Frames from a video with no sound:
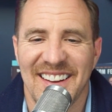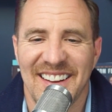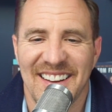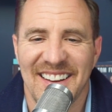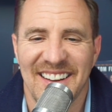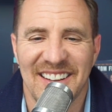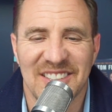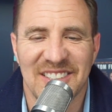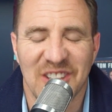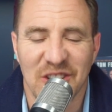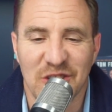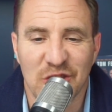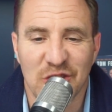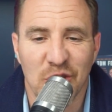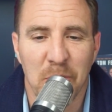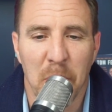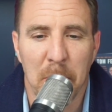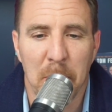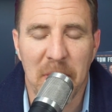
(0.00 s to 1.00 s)
is
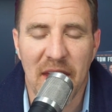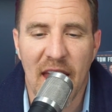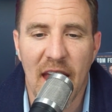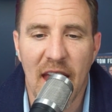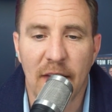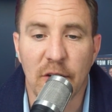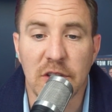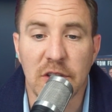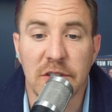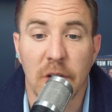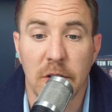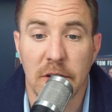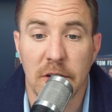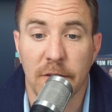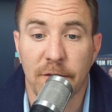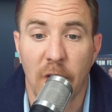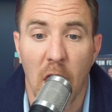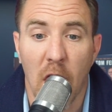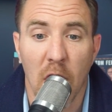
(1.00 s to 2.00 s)
consumer behavior starts to
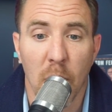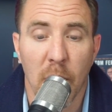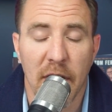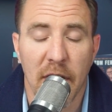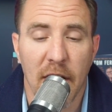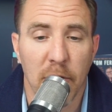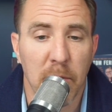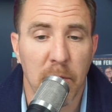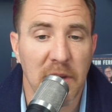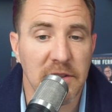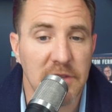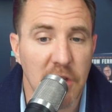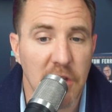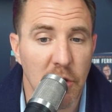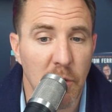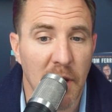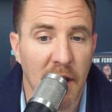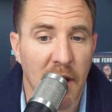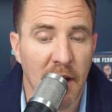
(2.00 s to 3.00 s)
follow what everybody's
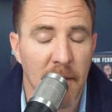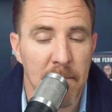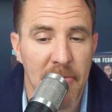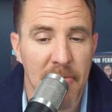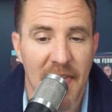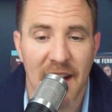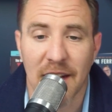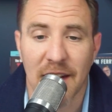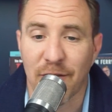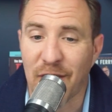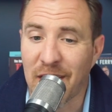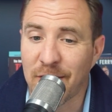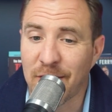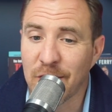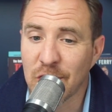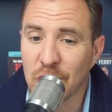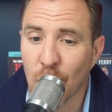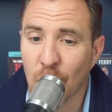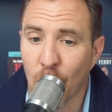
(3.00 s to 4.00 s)
doing. And if
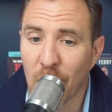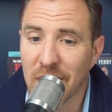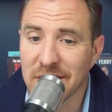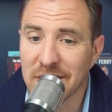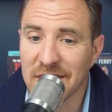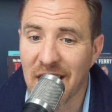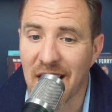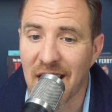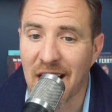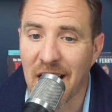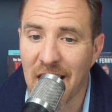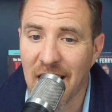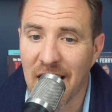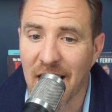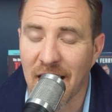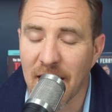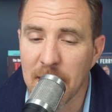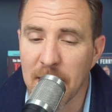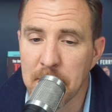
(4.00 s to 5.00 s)
inventory is not
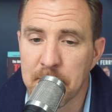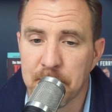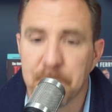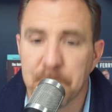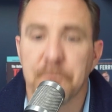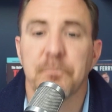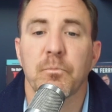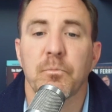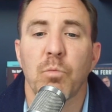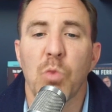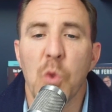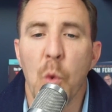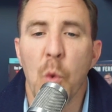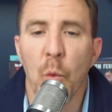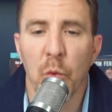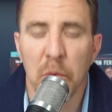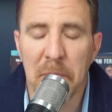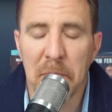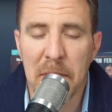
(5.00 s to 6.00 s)
high,
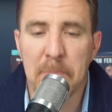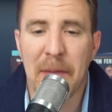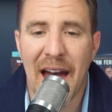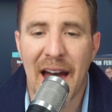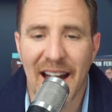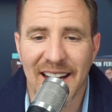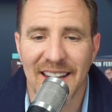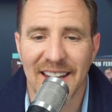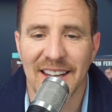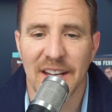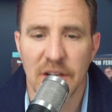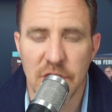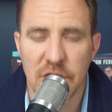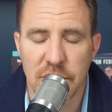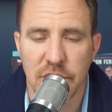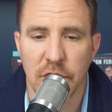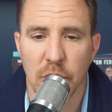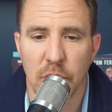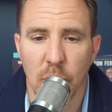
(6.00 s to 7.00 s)
we'll be back
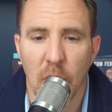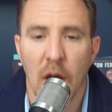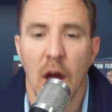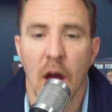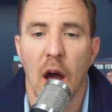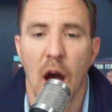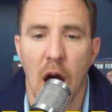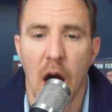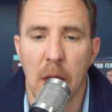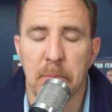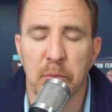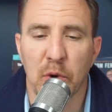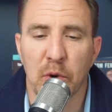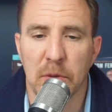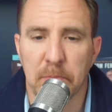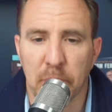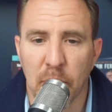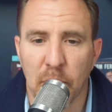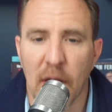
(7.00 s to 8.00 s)
into
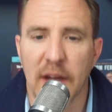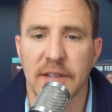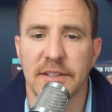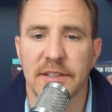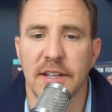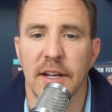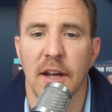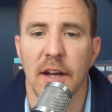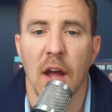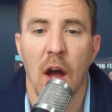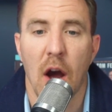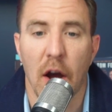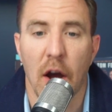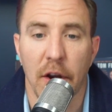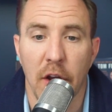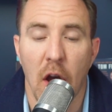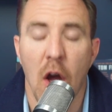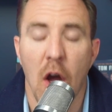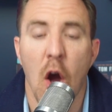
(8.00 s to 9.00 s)
upward pricing
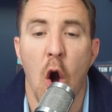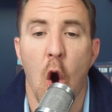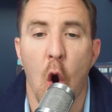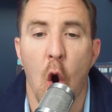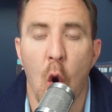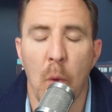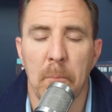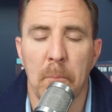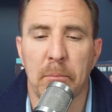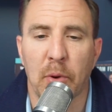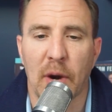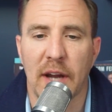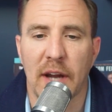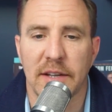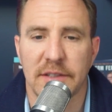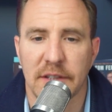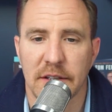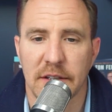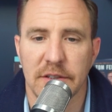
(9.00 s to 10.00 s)
on home
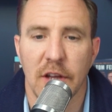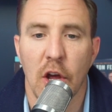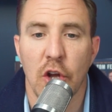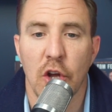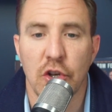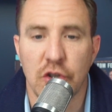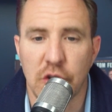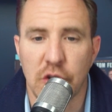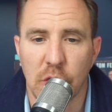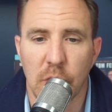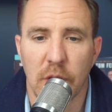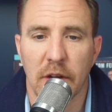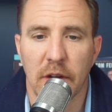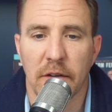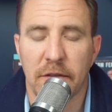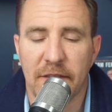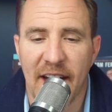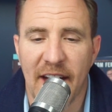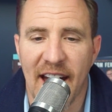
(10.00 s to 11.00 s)
prices due to the
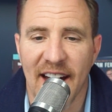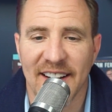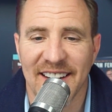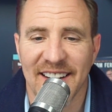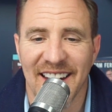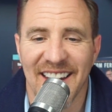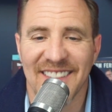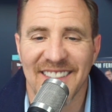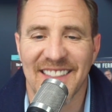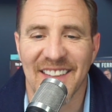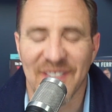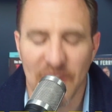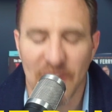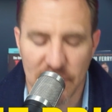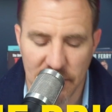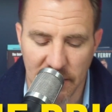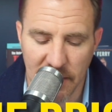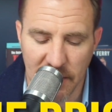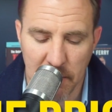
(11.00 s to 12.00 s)
fact that
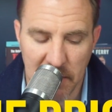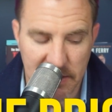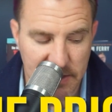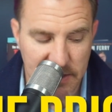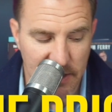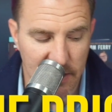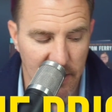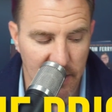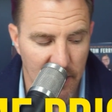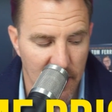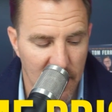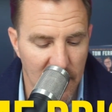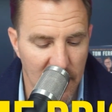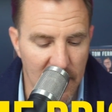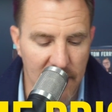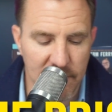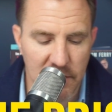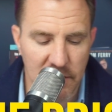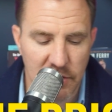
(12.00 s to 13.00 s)
there's limited
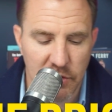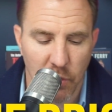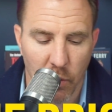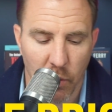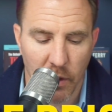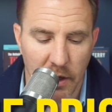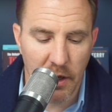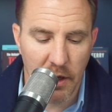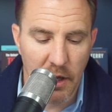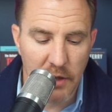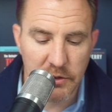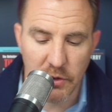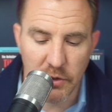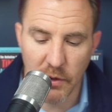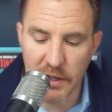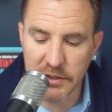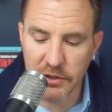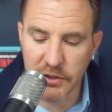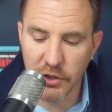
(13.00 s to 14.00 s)
inventory. So
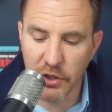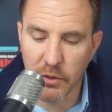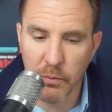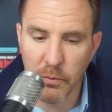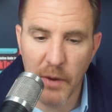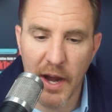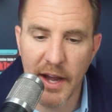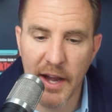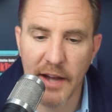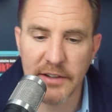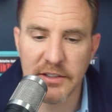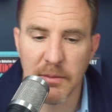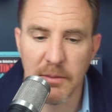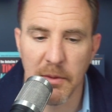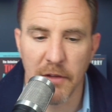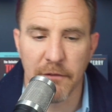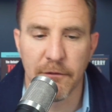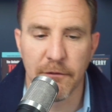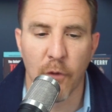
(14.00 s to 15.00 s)
let's look right at some
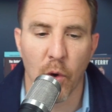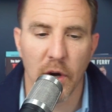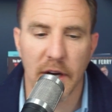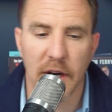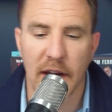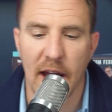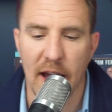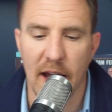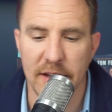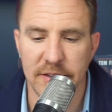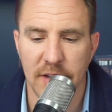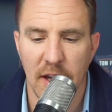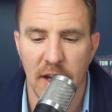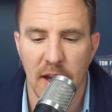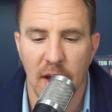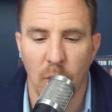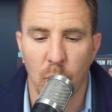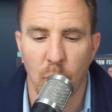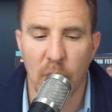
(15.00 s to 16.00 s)
of the forecasts.
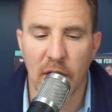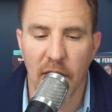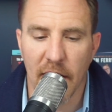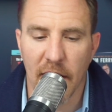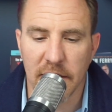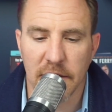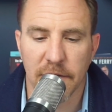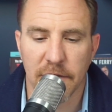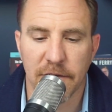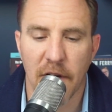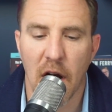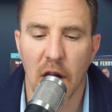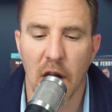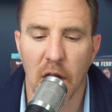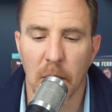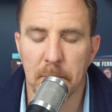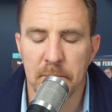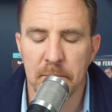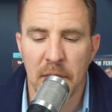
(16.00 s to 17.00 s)
We like to
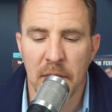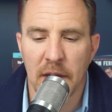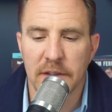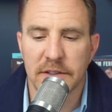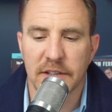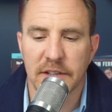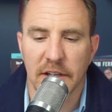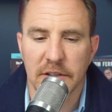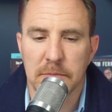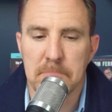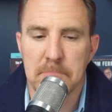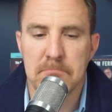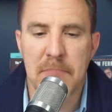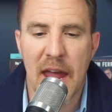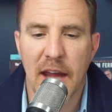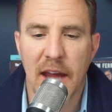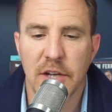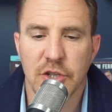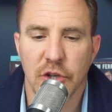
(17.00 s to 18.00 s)
follow 6
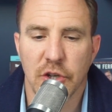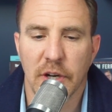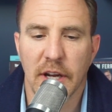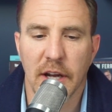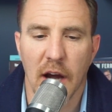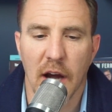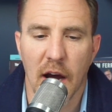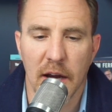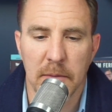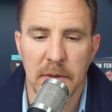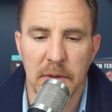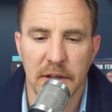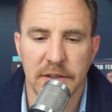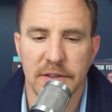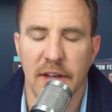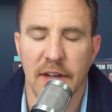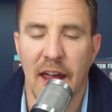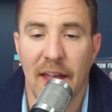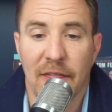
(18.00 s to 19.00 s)
major
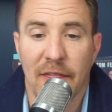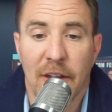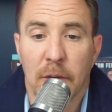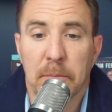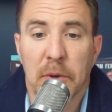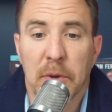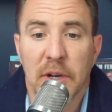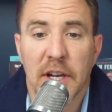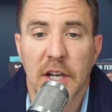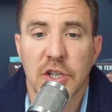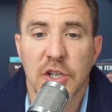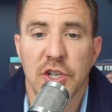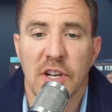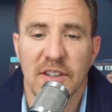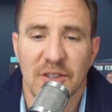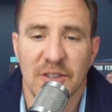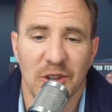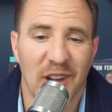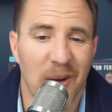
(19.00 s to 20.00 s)
economists and their
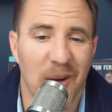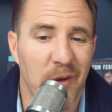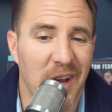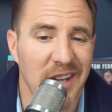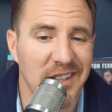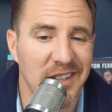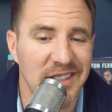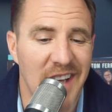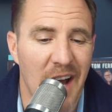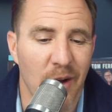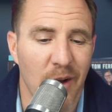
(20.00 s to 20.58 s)
predictions, so that way it's not